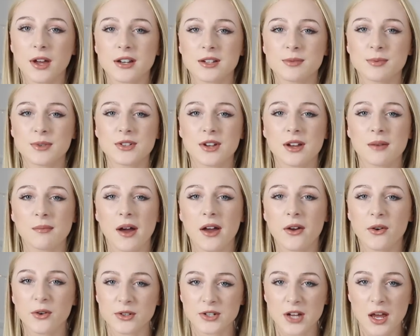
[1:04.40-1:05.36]
going to be doing
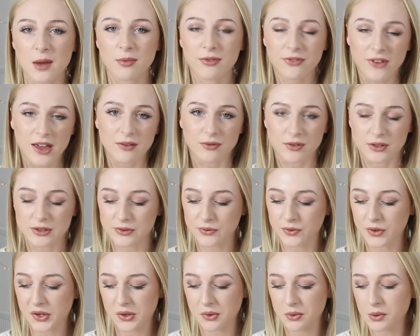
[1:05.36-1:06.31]
my October favourites
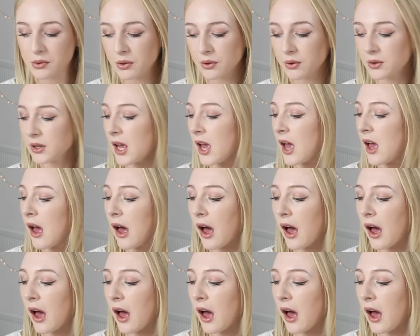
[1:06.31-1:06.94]
for you all.